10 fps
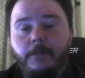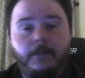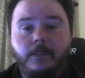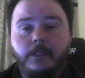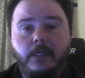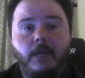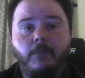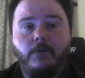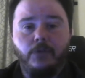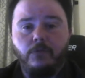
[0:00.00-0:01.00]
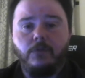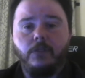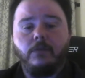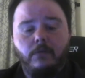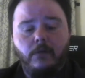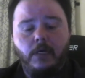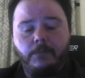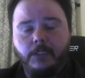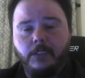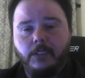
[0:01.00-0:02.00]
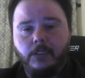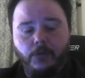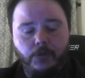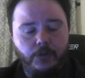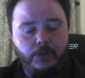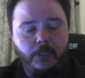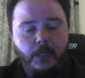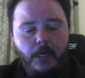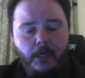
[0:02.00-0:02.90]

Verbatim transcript: tons of scammers using um, deceased soldiers.